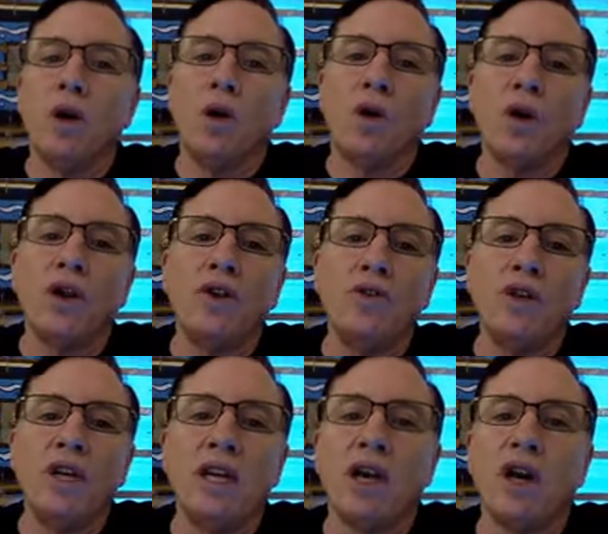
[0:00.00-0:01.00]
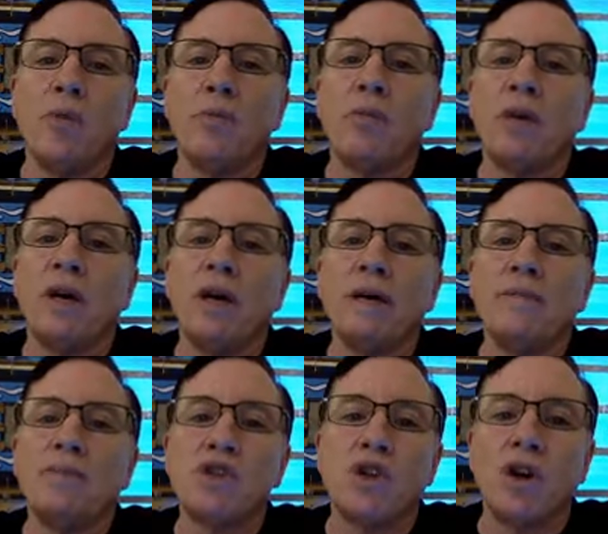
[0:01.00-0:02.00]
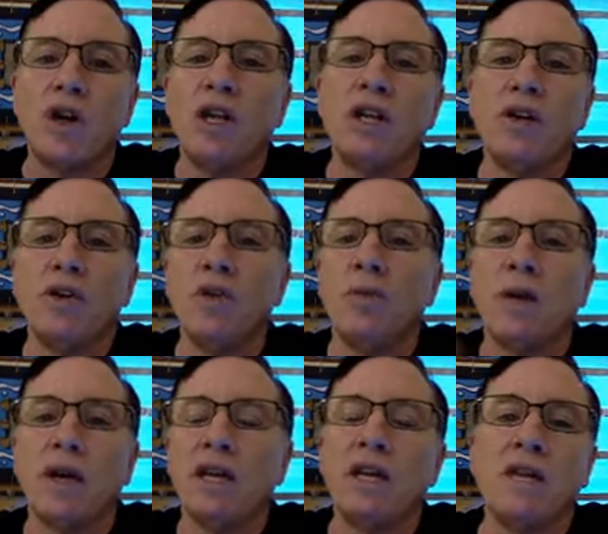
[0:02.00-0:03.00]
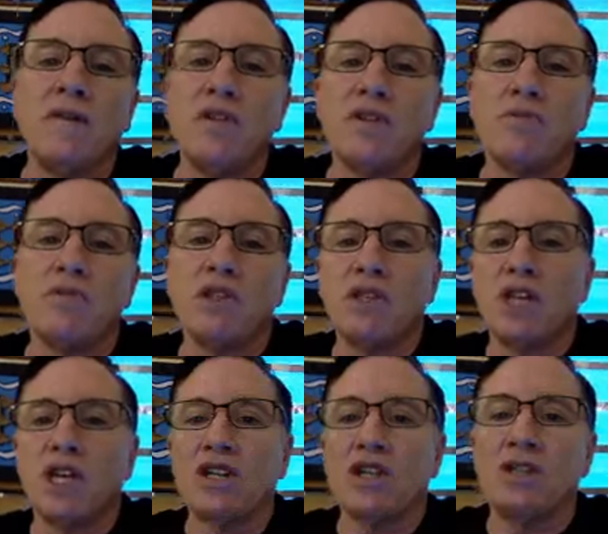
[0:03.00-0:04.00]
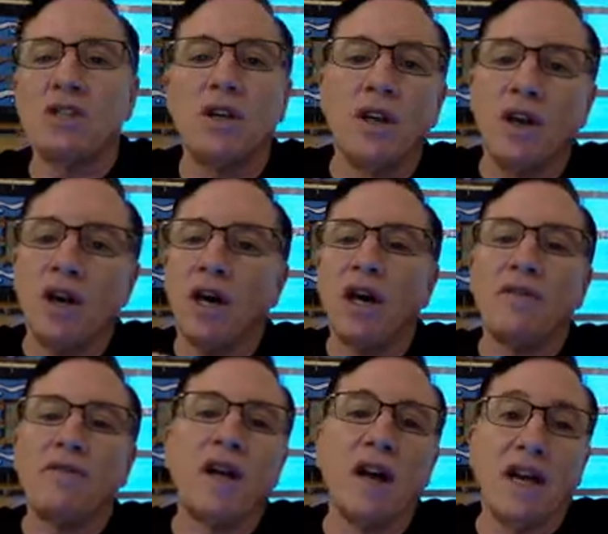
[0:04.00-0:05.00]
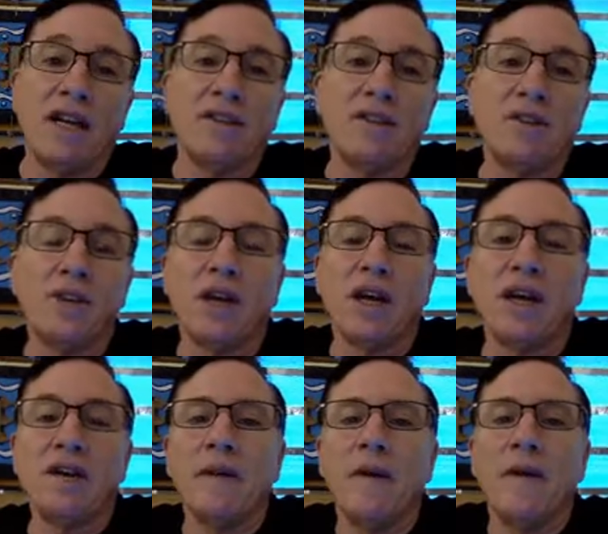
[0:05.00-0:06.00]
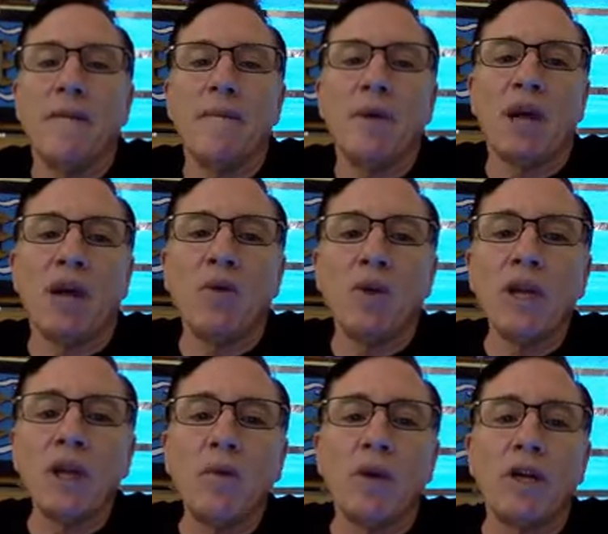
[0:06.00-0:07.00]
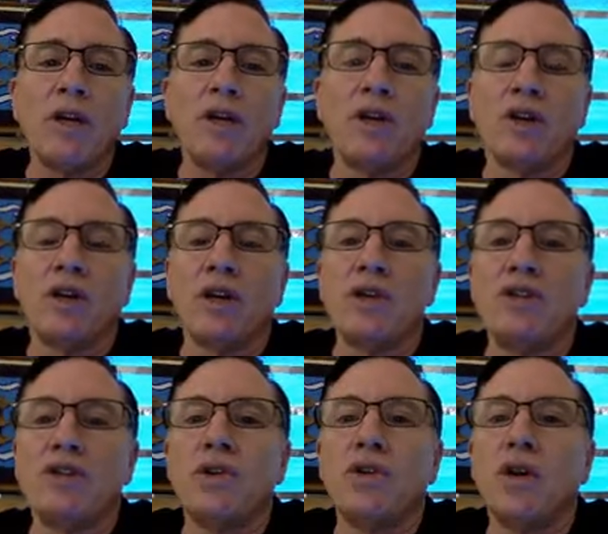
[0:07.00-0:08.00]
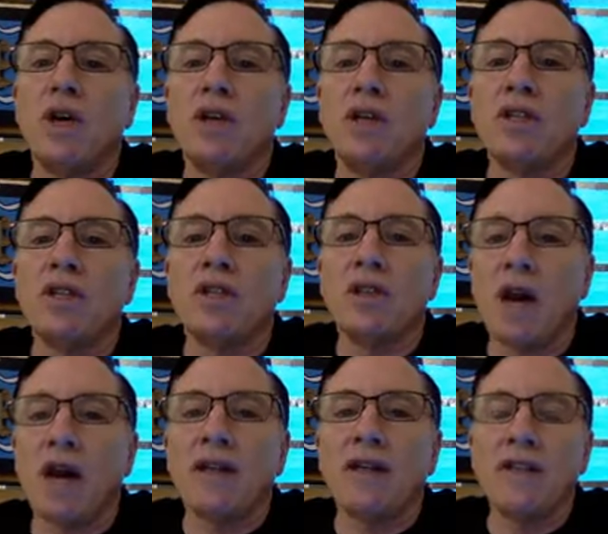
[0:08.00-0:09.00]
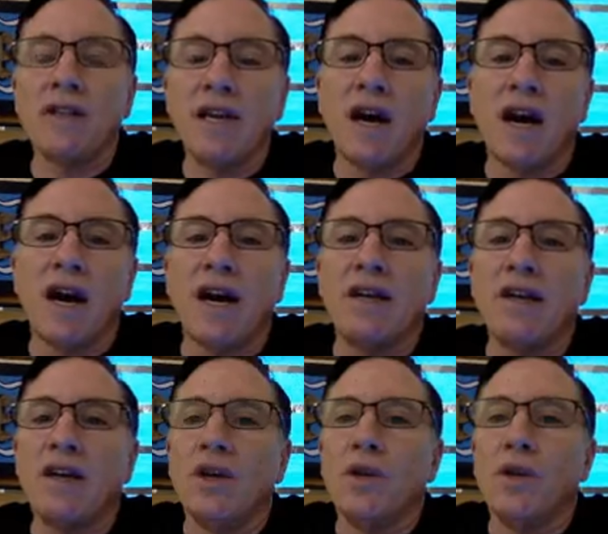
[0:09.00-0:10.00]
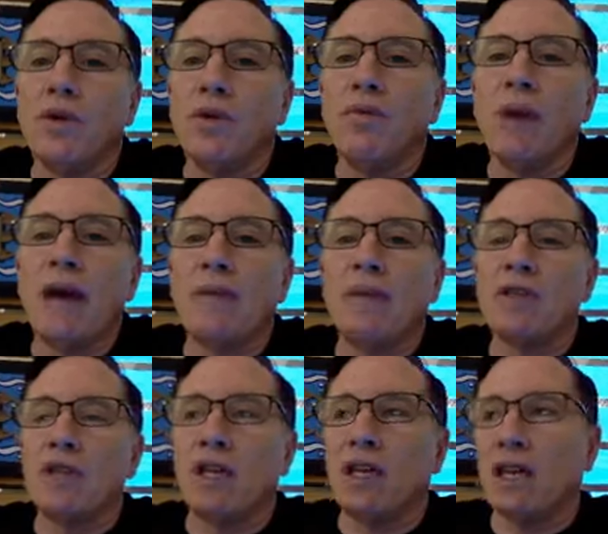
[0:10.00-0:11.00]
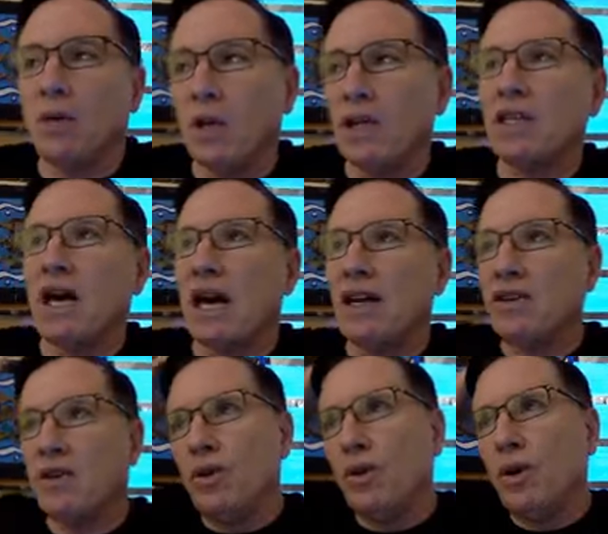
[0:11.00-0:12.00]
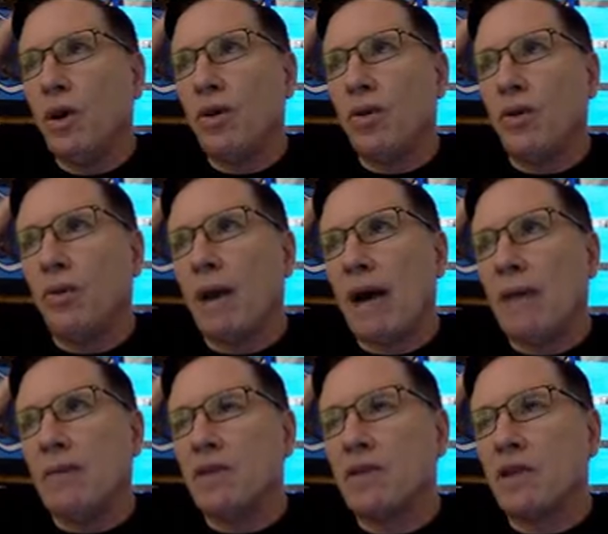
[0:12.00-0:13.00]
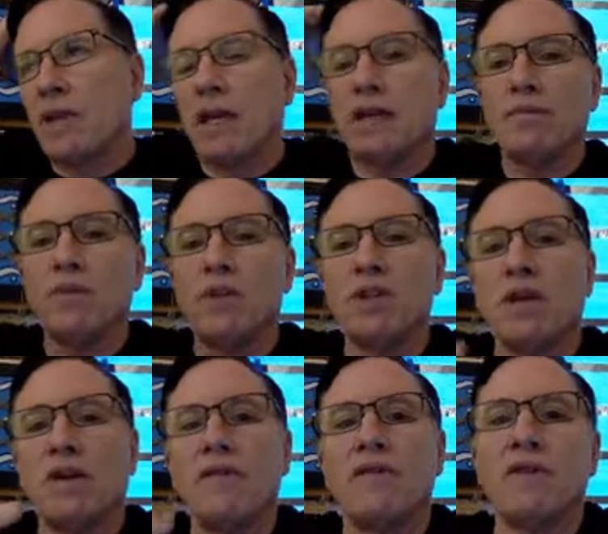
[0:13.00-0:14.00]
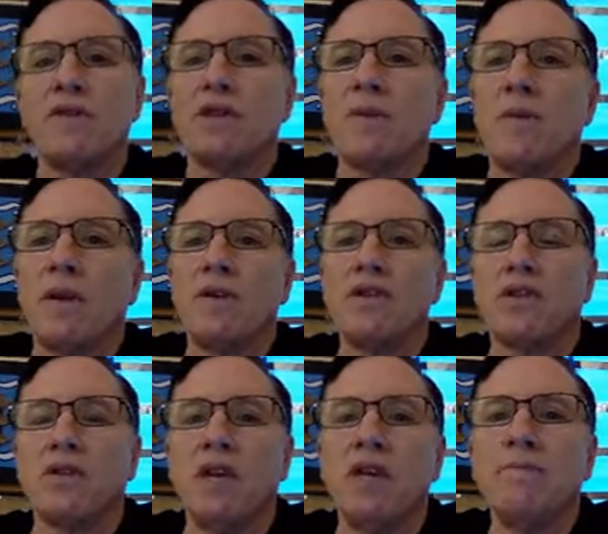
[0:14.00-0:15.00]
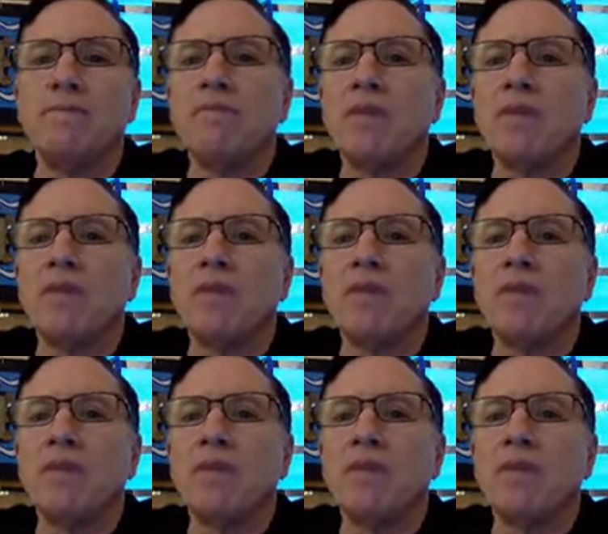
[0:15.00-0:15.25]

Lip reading: or you need help starting a group, and I can give you some suggestions offline, okay? But I really want to encourage you to talk to God through Bible study. Now, what does God do through Bible study? We still have the verse up on the screen.